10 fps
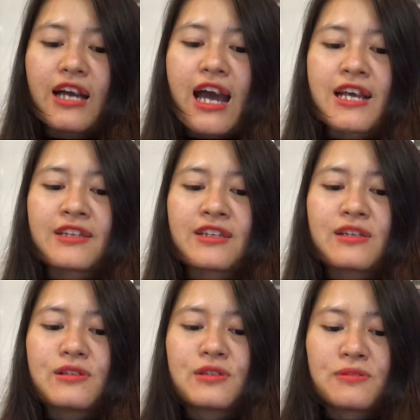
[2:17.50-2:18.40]
and
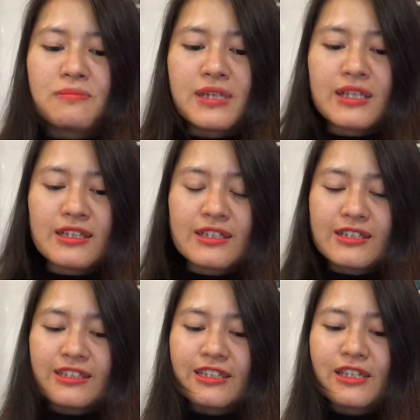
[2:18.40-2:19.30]
to be
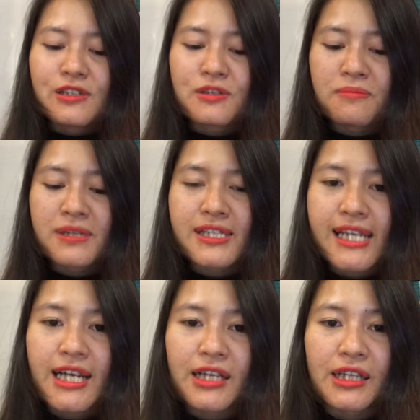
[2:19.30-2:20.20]
to be
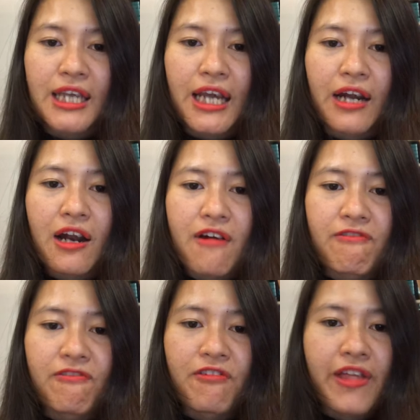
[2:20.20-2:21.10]
taken care of
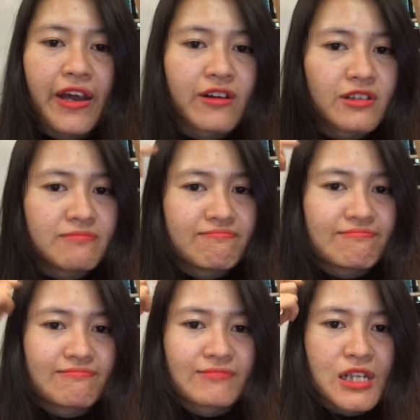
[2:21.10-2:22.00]
their
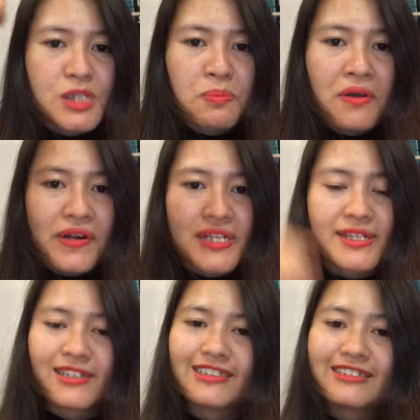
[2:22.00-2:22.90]
spirit
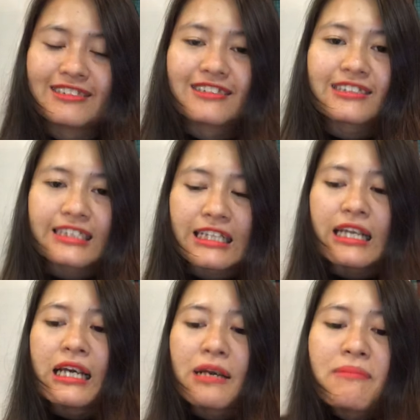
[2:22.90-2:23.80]

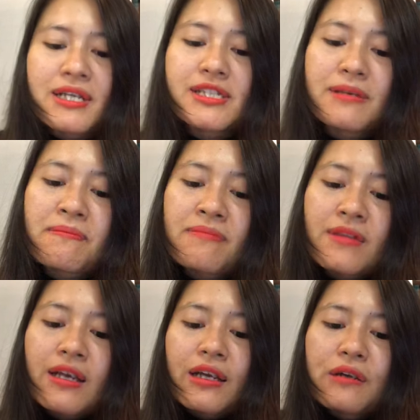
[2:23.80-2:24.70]
it means
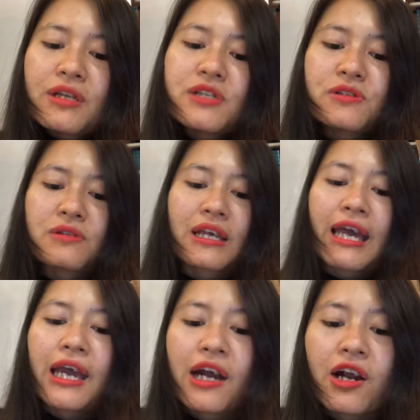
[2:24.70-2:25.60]
you need to
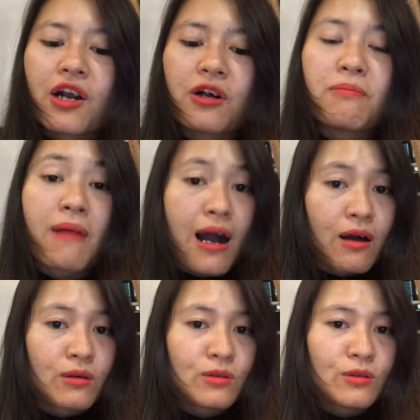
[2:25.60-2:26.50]
care
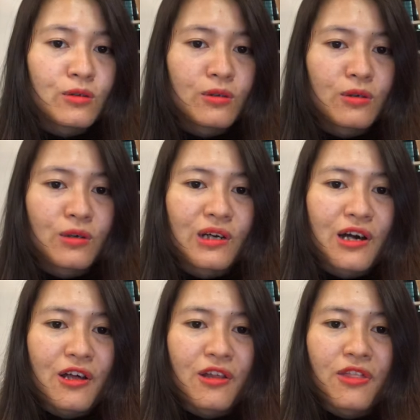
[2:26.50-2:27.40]
about
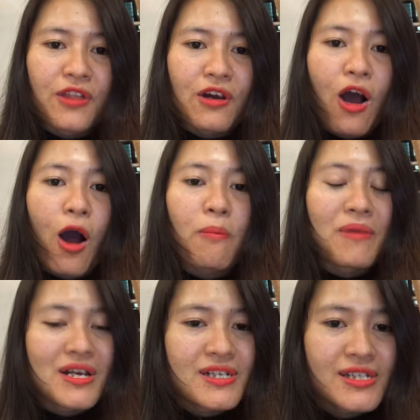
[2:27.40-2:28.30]
their
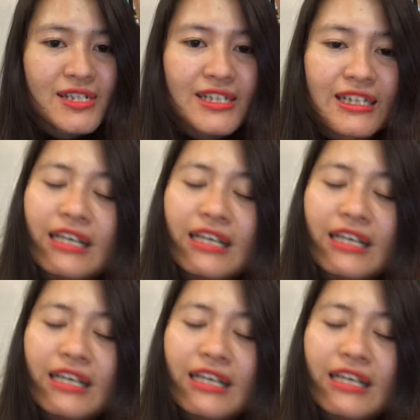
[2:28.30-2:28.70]
hobbies